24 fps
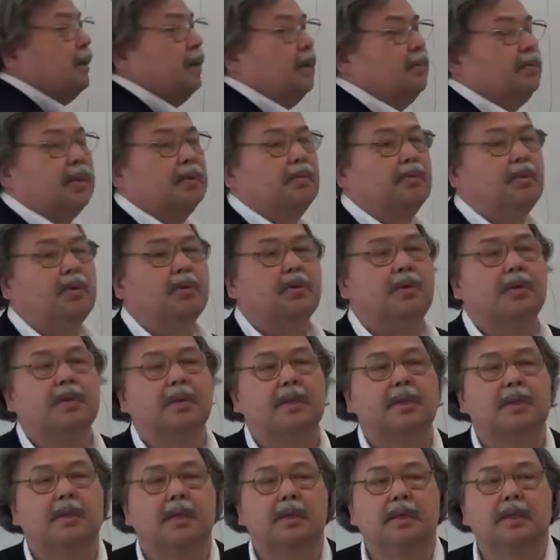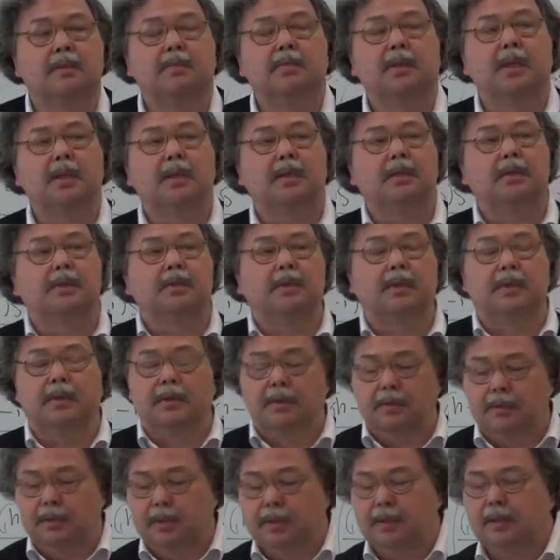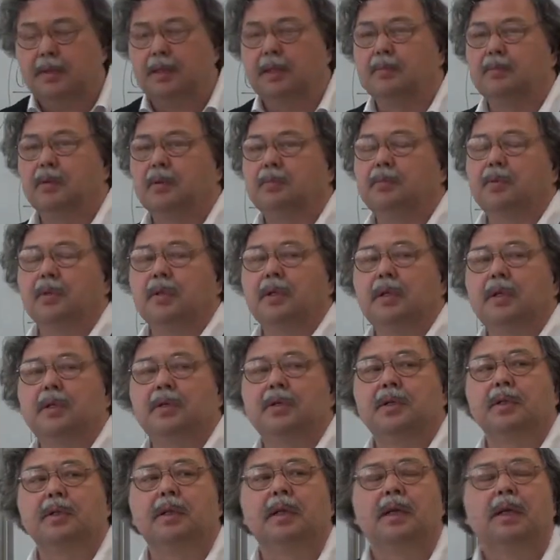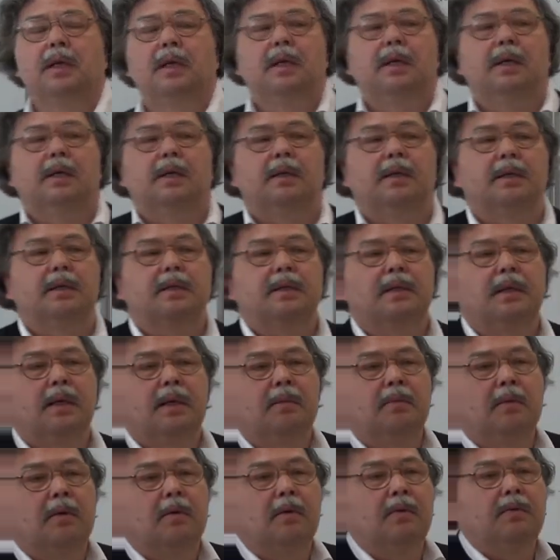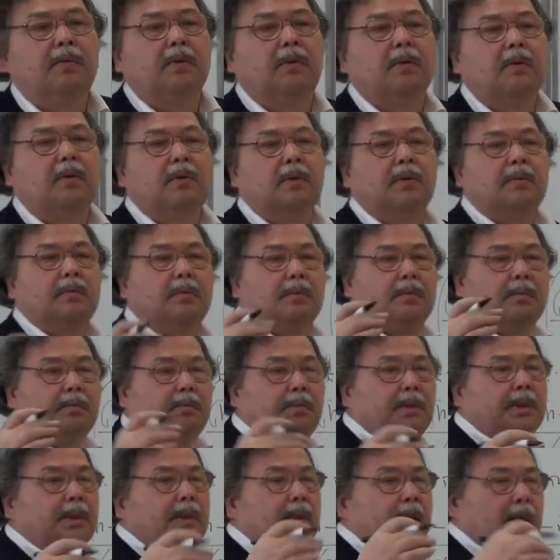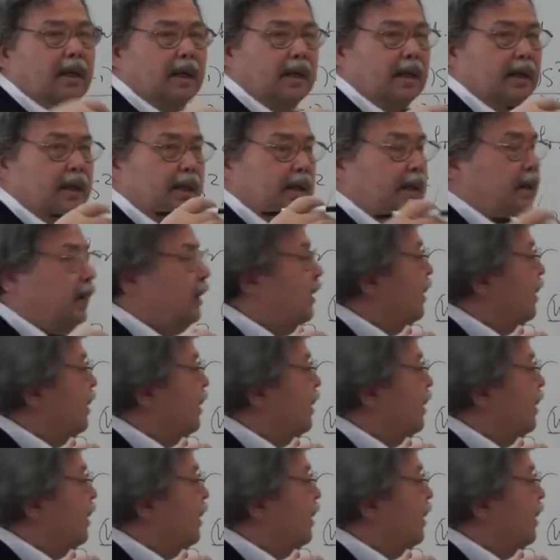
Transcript: the proportions that apply to the same population, the sum of all pi